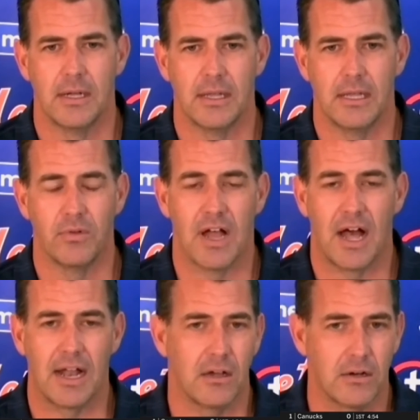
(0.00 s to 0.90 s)
uh, he was
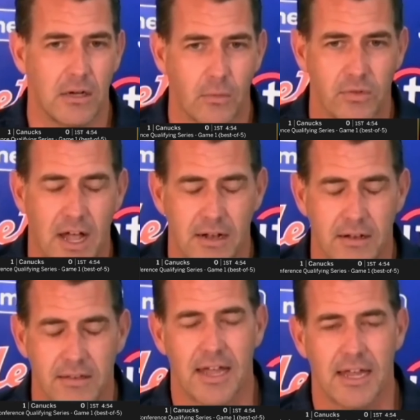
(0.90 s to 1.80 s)
not here. He was not
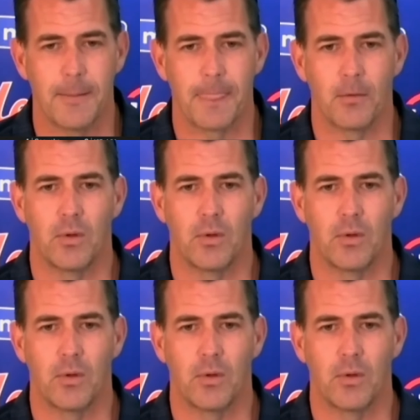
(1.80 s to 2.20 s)
on site.